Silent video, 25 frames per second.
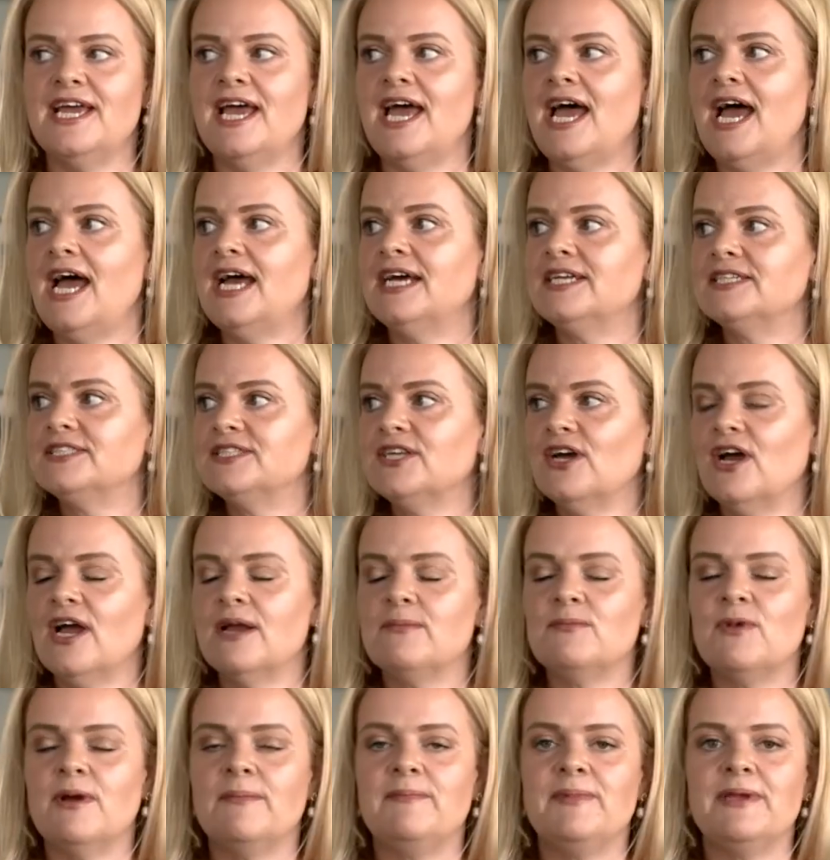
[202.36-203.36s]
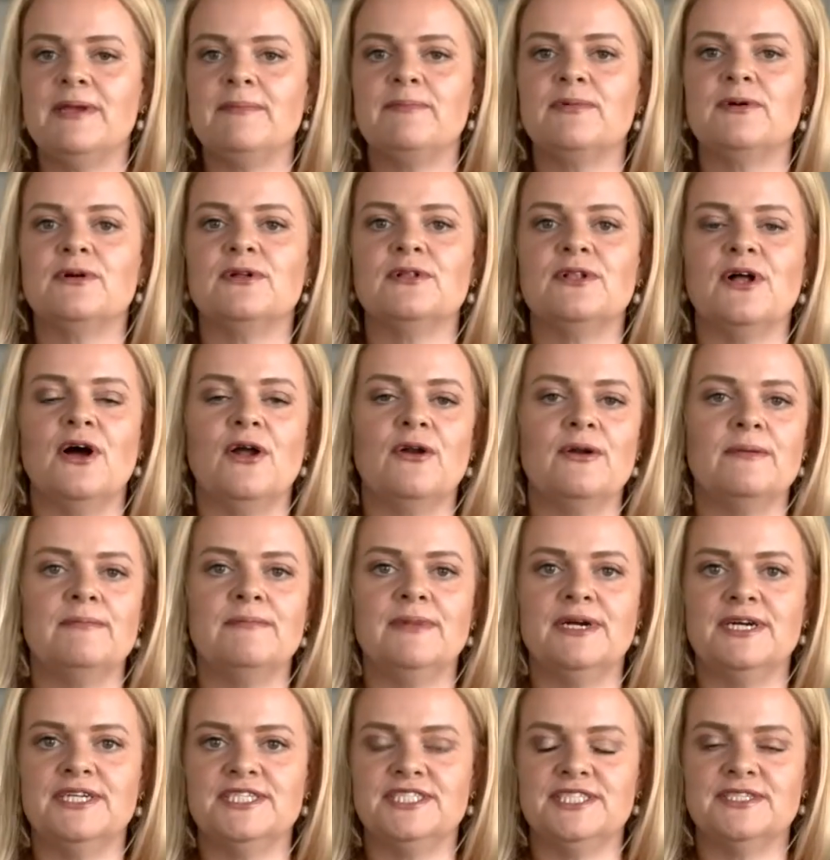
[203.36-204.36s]
at a time where people are
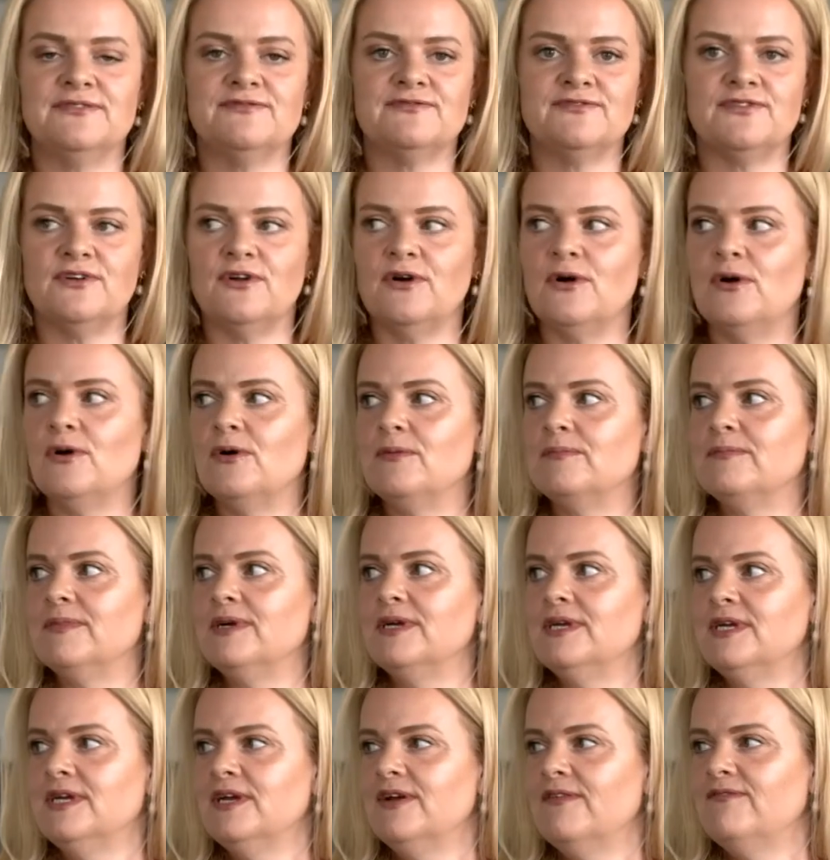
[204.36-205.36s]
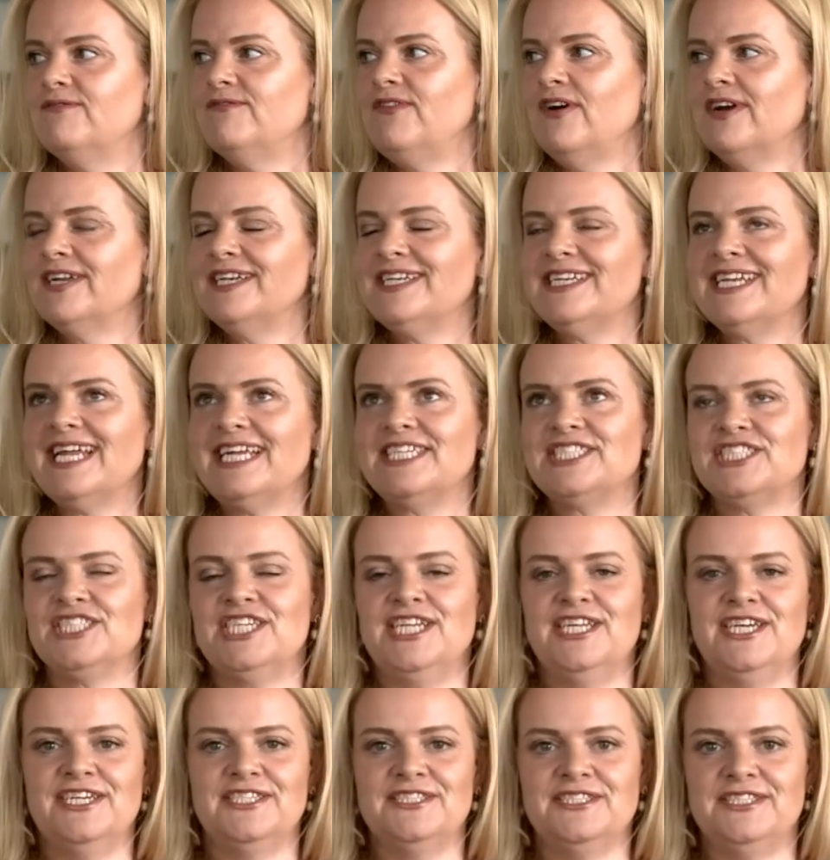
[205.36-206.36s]
emerging from
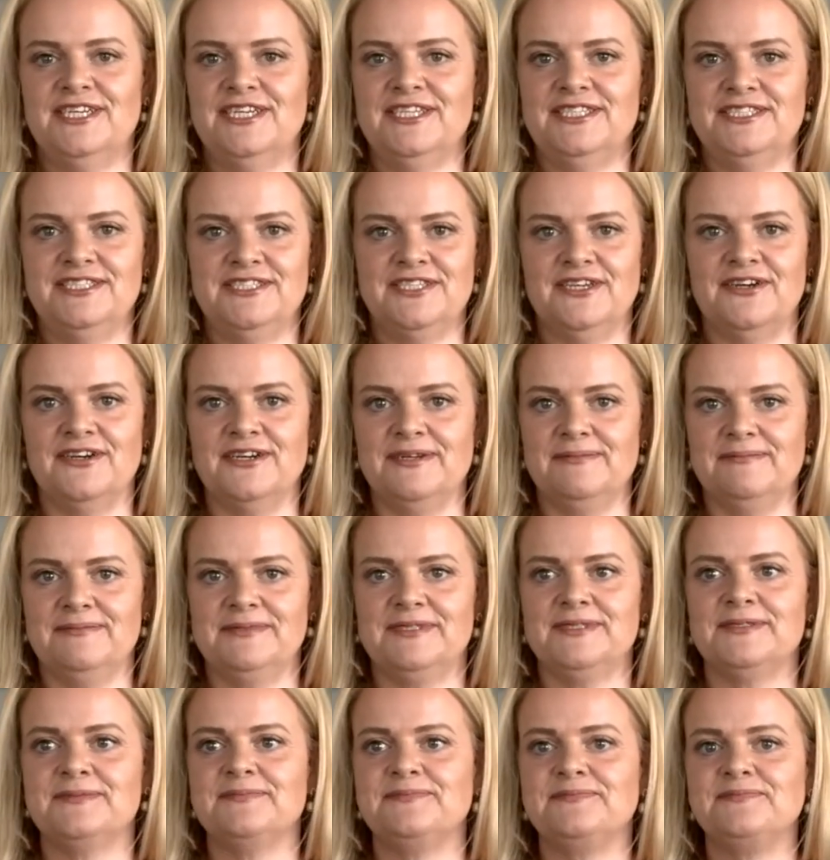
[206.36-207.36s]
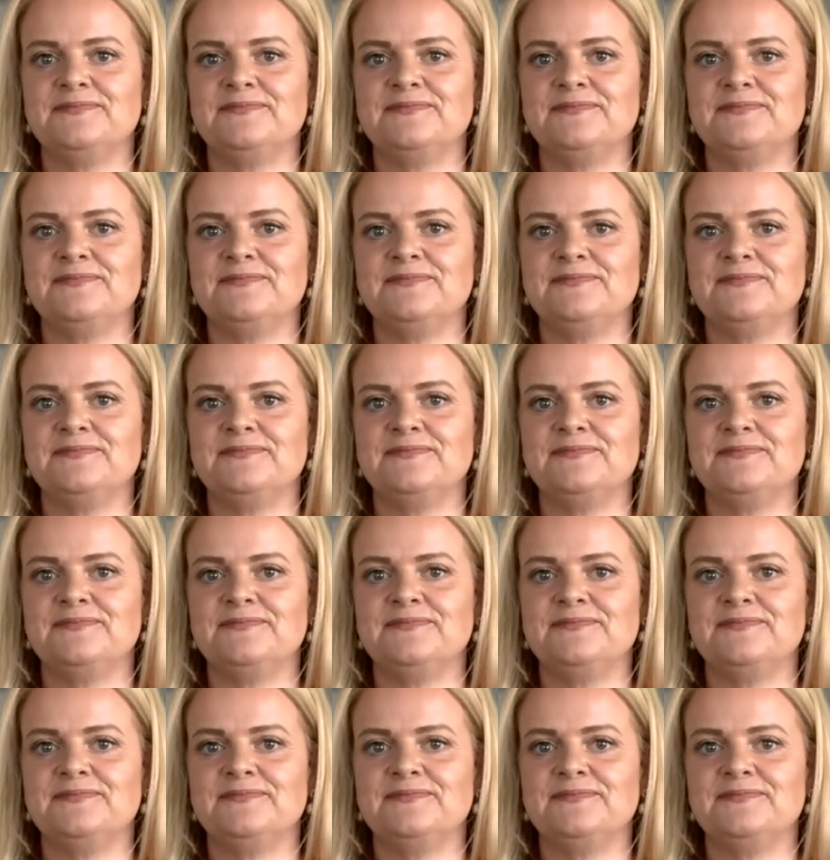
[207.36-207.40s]
financially uncertain times?